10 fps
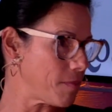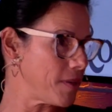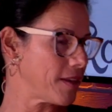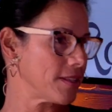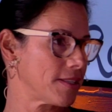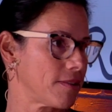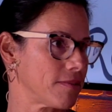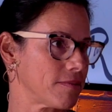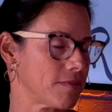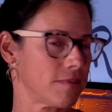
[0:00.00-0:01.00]
Because
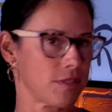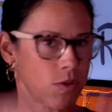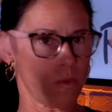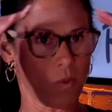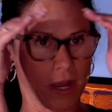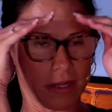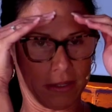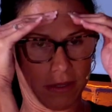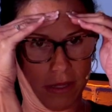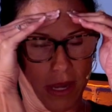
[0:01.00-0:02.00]
they're so
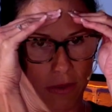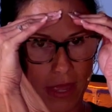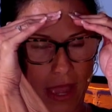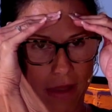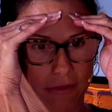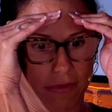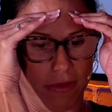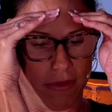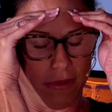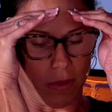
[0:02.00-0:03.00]
they have
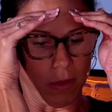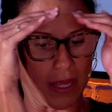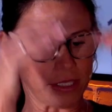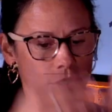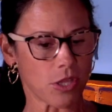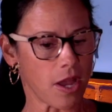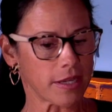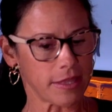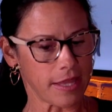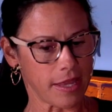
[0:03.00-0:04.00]
their blinders on,
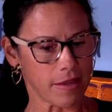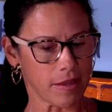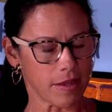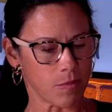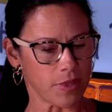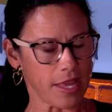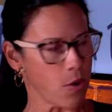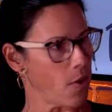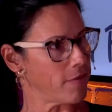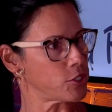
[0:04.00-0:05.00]
and when they
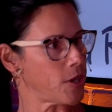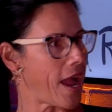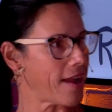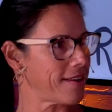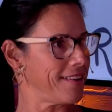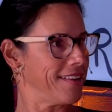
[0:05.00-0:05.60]
go off track,